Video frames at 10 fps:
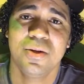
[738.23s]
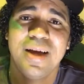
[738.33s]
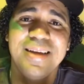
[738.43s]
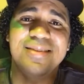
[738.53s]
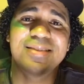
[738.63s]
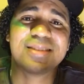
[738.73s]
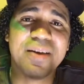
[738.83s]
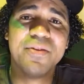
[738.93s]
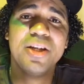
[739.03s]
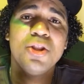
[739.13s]
A
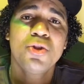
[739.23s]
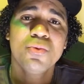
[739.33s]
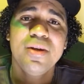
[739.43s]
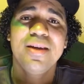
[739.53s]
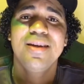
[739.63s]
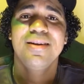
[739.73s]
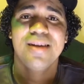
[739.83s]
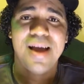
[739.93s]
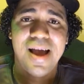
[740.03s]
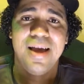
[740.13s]

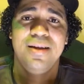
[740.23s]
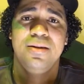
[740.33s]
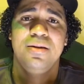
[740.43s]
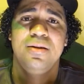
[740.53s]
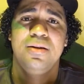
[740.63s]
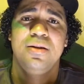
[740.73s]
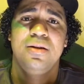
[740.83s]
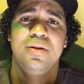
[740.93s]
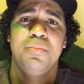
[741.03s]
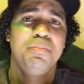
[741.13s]
73-9
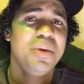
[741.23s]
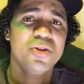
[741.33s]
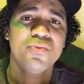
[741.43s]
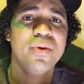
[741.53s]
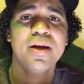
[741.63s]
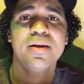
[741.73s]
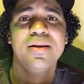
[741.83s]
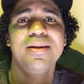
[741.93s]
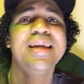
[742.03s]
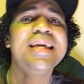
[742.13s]
best record
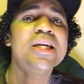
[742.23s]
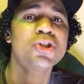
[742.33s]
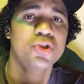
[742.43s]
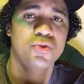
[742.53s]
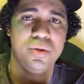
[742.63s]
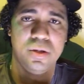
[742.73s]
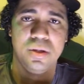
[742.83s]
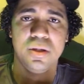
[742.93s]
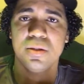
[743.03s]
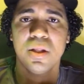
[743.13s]
in the history
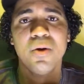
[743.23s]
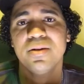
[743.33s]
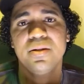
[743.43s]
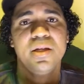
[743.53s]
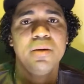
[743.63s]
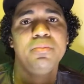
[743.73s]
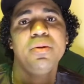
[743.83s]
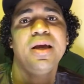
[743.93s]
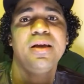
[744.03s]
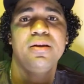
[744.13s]
as long as the
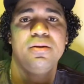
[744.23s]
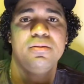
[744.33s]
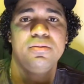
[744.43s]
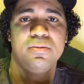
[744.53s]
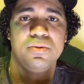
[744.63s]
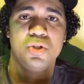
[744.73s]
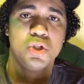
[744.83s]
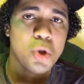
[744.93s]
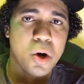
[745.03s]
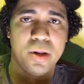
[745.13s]
NBA
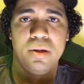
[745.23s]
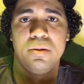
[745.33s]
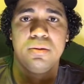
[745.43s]
started.